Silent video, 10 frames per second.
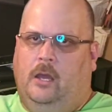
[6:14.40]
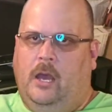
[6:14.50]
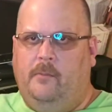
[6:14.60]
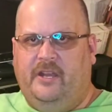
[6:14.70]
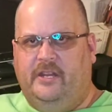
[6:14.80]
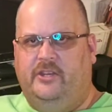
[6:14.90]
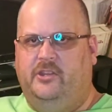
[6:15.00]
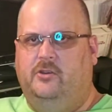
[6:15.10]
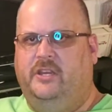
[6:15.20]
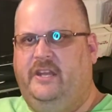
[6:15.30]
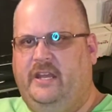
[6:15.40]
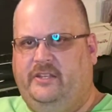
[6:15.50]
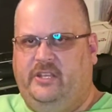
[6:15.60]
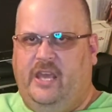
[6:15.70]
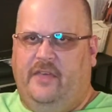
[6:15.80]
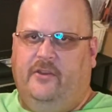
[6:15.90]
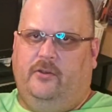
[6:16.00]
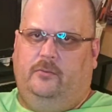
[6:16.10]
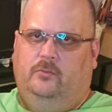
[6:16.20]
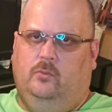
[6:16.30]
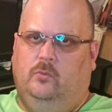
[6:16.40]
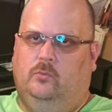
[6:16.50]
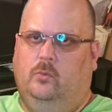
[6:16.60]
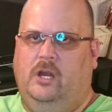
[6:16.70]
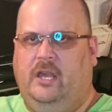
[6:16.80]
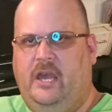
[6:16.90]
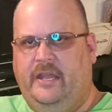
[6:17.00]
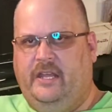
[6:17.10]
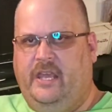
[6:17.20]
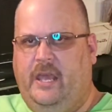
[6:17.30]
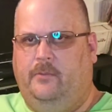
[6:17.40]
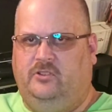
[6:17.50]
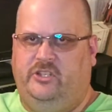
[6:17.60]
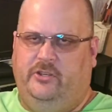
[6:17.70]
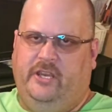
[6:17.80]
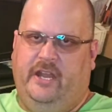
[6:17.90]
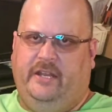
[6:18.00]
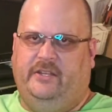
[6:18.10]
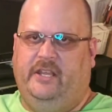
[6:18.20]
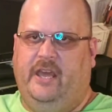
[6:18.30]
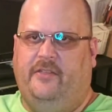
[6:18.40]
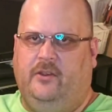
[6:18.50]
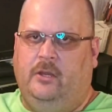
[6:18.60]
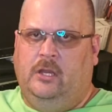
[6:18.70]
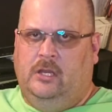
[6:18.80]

how many do you connect together, what kind of cables you connect together,